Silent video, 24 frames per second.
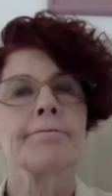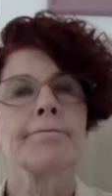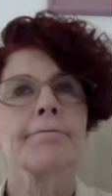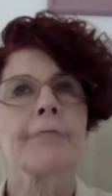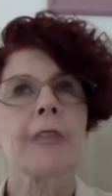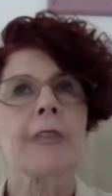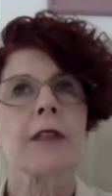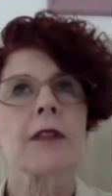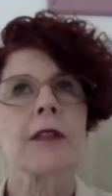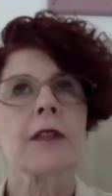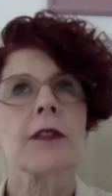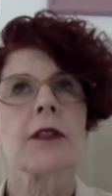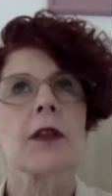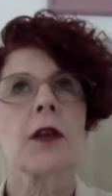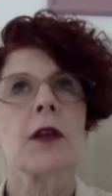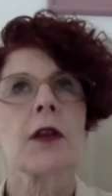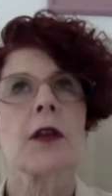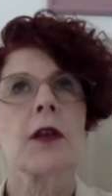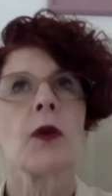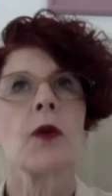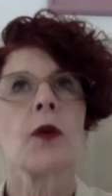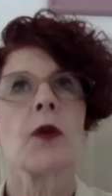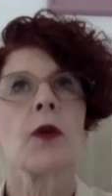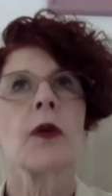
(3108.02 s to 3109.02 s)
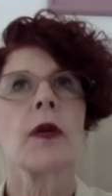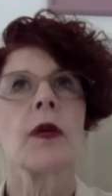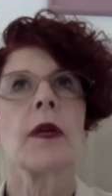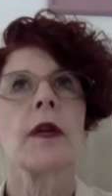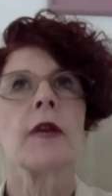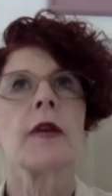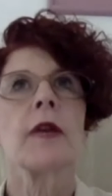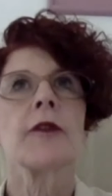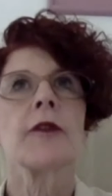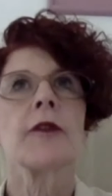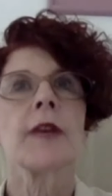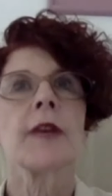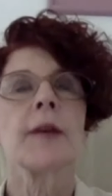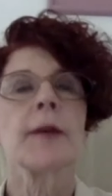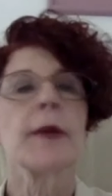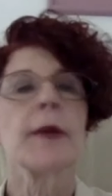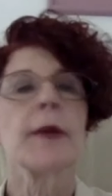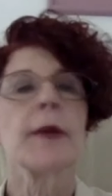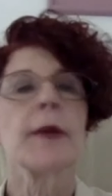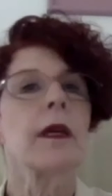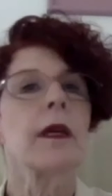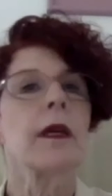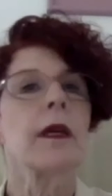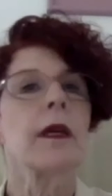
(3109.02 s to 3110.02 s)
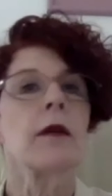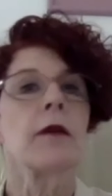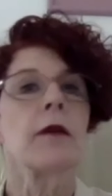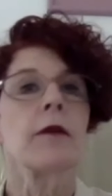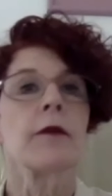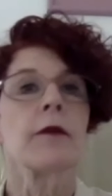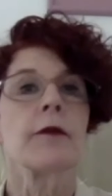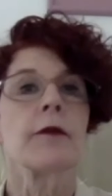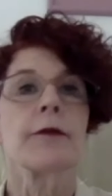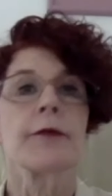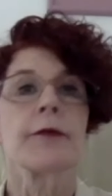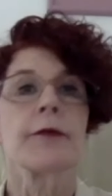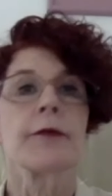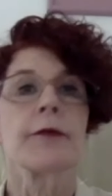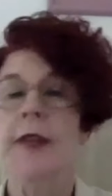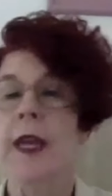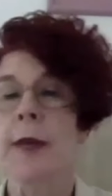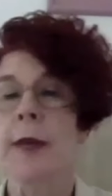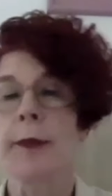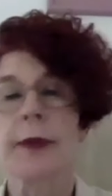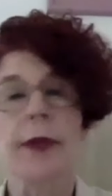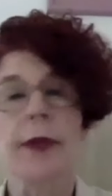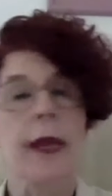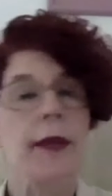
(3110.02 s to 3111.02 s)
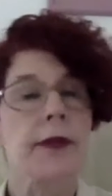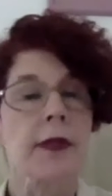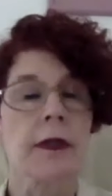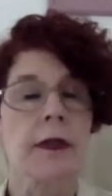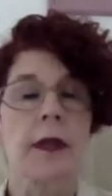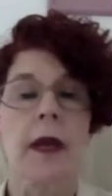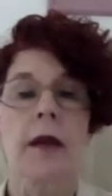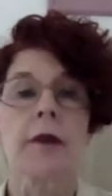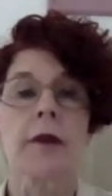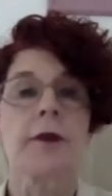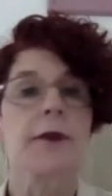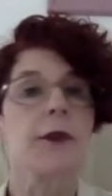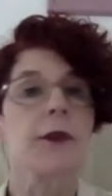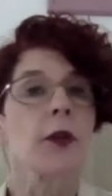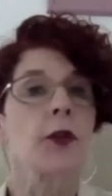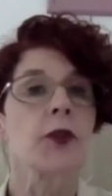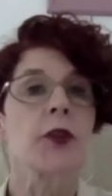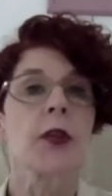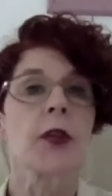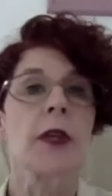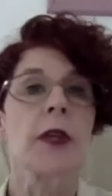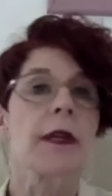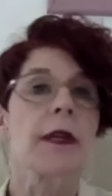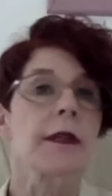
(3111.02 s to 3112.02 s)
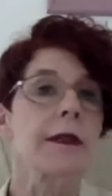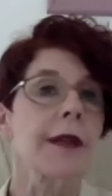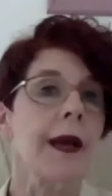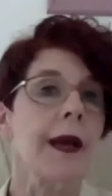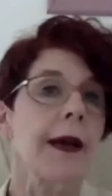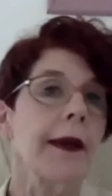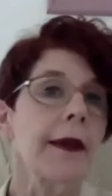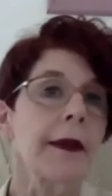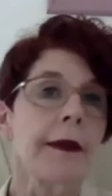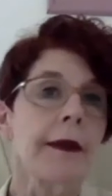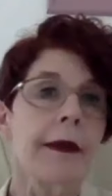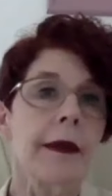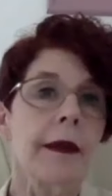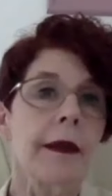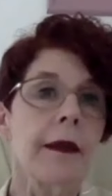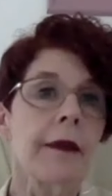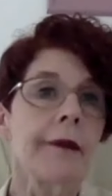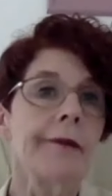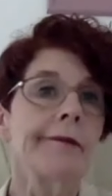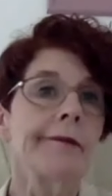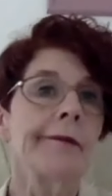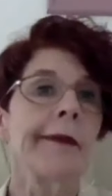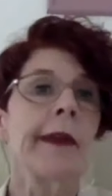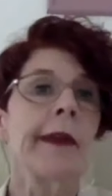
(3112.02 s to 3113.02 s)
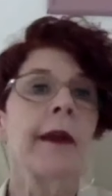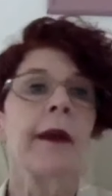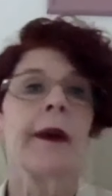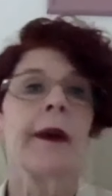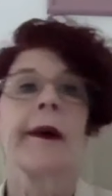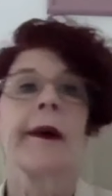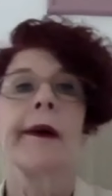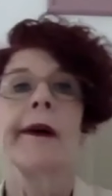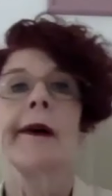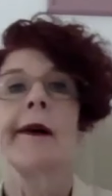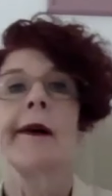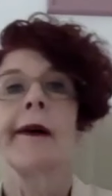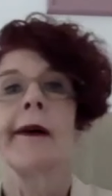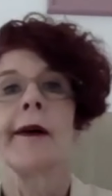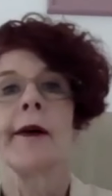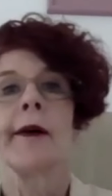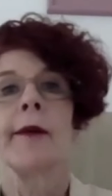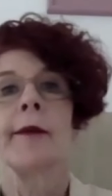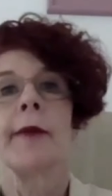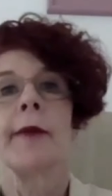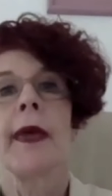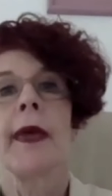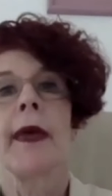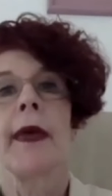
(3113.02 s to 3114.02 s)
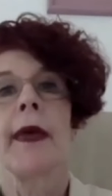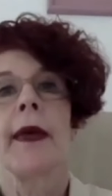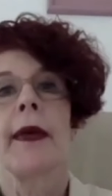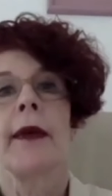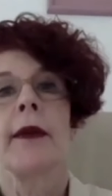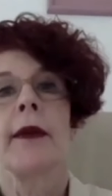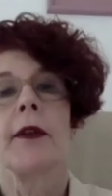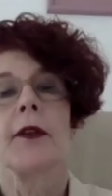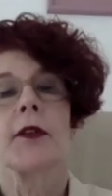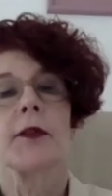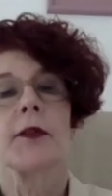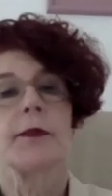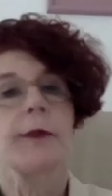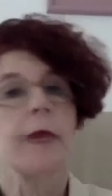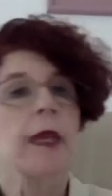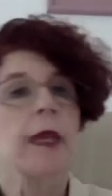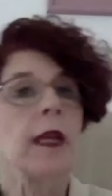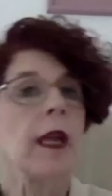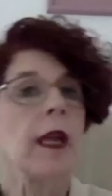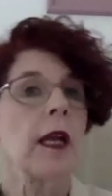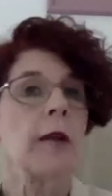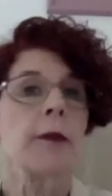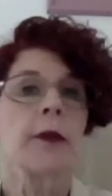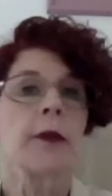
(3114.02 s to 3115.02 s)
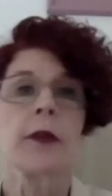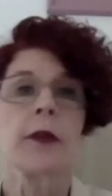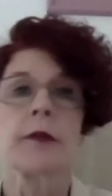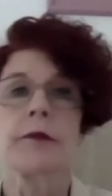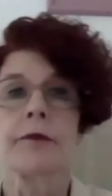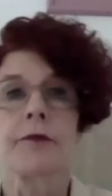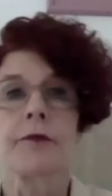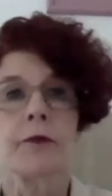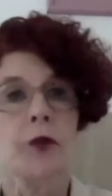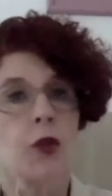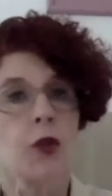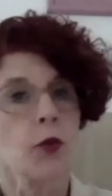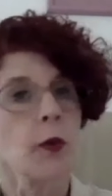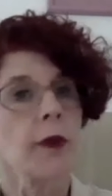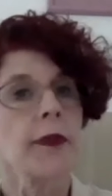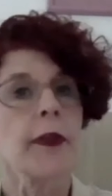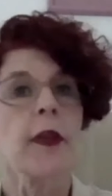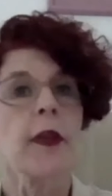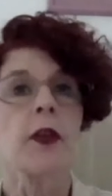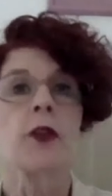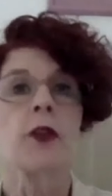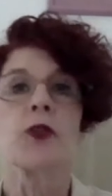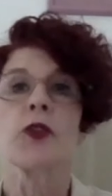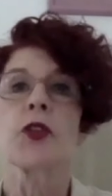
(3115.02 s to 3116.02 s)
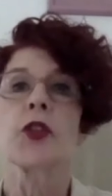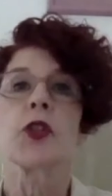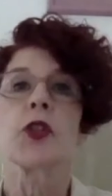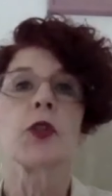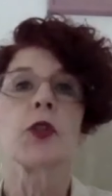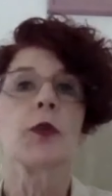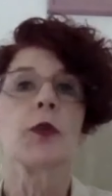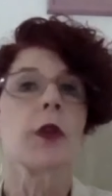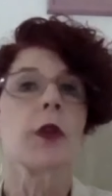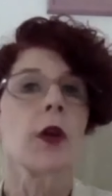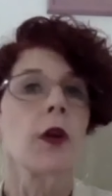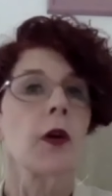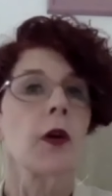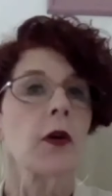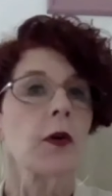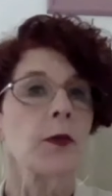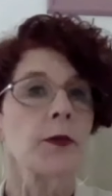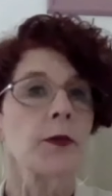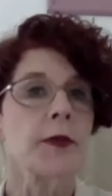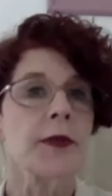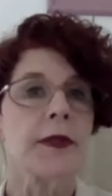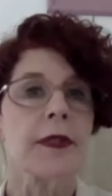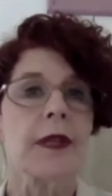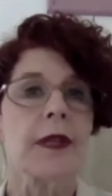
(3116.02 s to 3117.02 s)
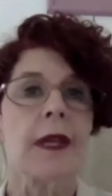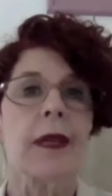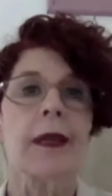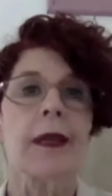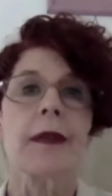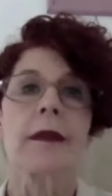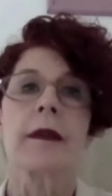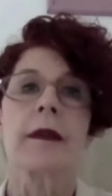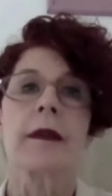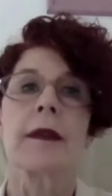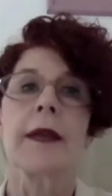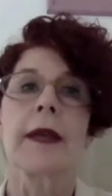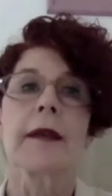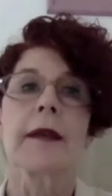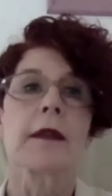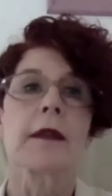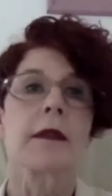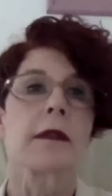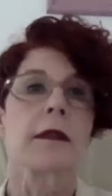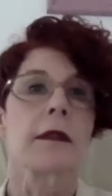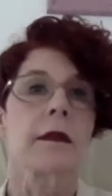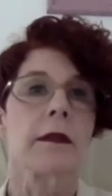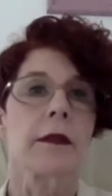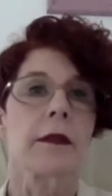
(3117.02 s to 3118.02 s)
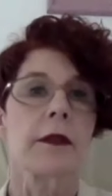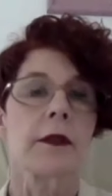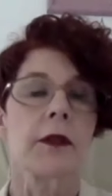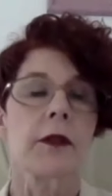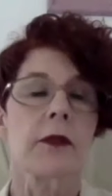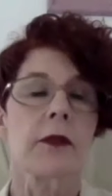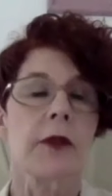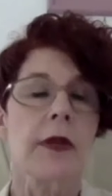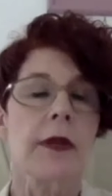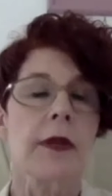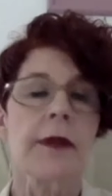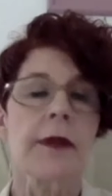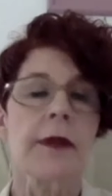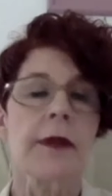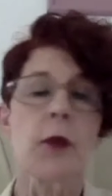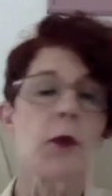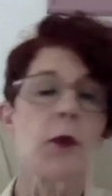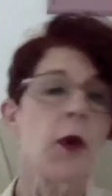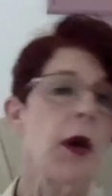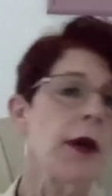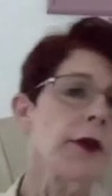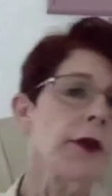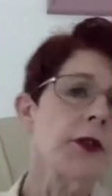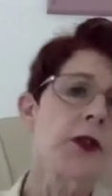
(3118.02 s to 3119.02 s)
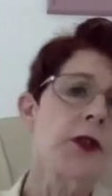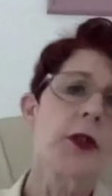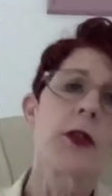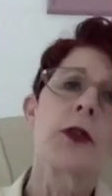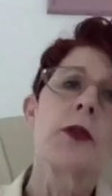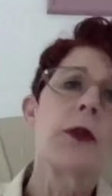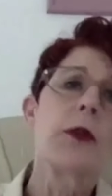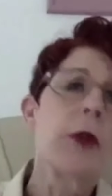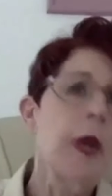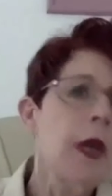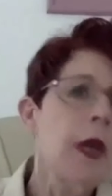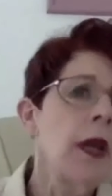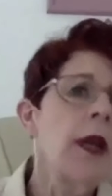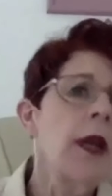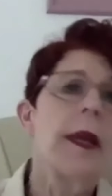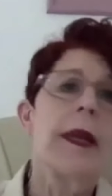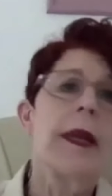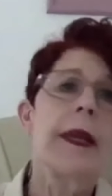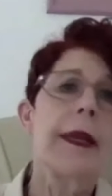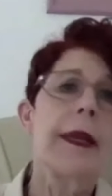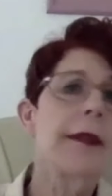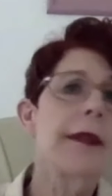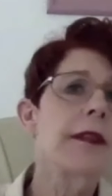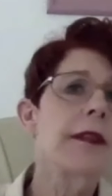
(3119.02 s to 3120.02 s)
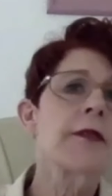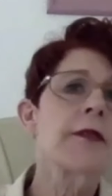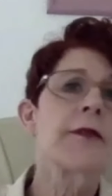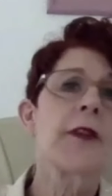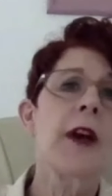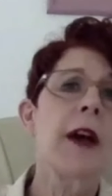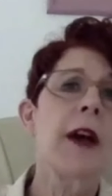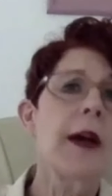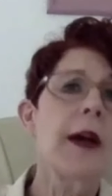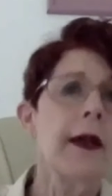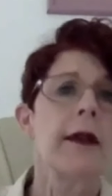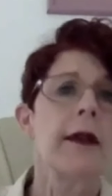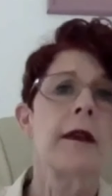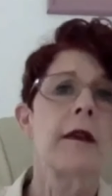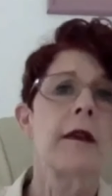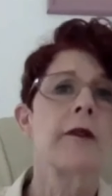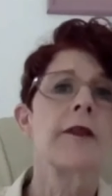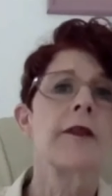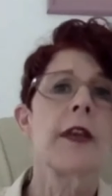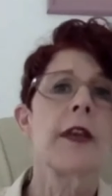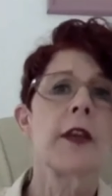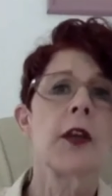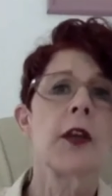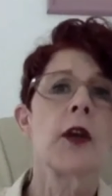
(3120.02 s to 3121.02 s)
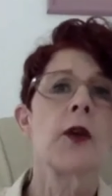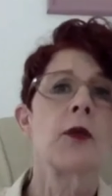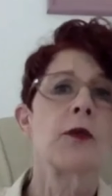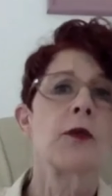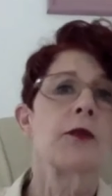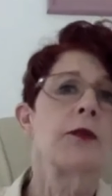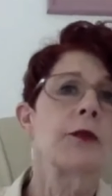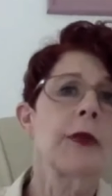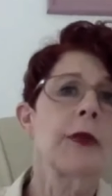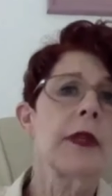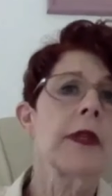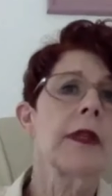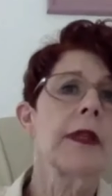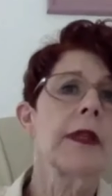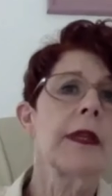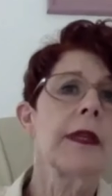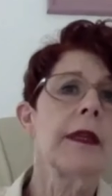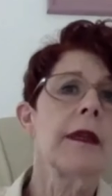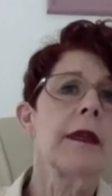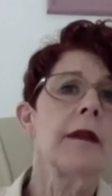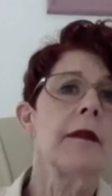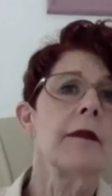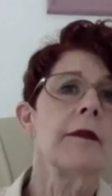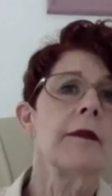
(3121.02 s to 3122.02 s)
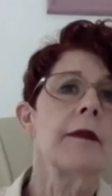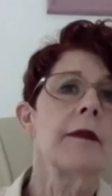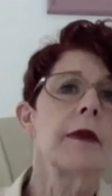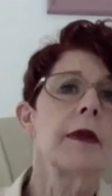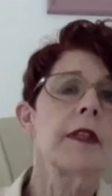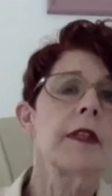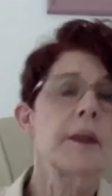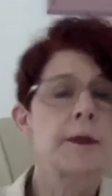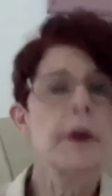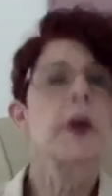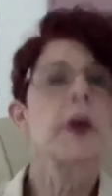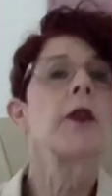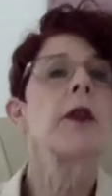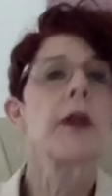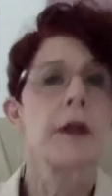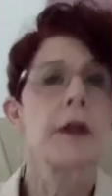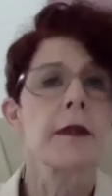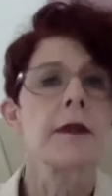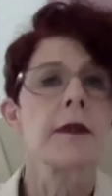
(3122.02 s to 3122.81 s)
So if somebody, for example, has a lot of social anxiety and is being able to do what they usually do at home, stay connected to the degree that they want to, it's fine if they don't really experience